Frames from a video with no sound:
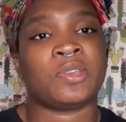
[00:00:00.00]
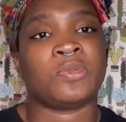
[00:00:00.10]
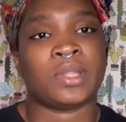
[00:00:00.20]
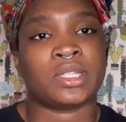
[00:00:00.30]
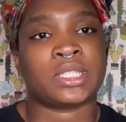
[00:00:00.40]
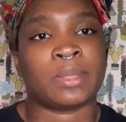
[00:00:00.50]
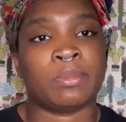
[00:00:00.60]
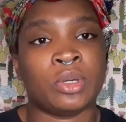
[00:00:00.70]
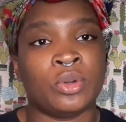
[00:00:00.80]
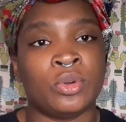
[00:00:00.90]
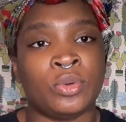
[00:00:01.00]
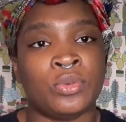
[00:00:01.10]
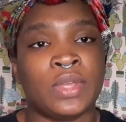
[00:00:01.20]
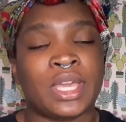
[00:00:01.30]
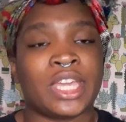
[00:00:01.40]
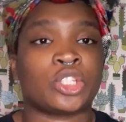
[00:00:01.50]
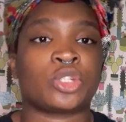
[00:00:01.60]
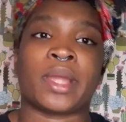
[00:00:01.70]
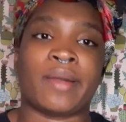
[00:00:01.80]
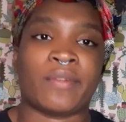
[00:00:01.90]
willing to move and
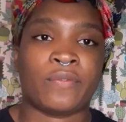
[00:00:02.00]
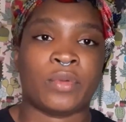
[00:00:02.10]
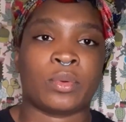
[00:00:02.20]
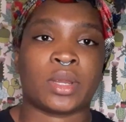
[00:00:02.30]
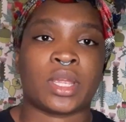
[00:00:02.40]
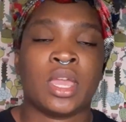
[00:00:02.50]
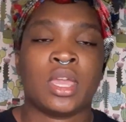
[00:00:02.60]
travel for it.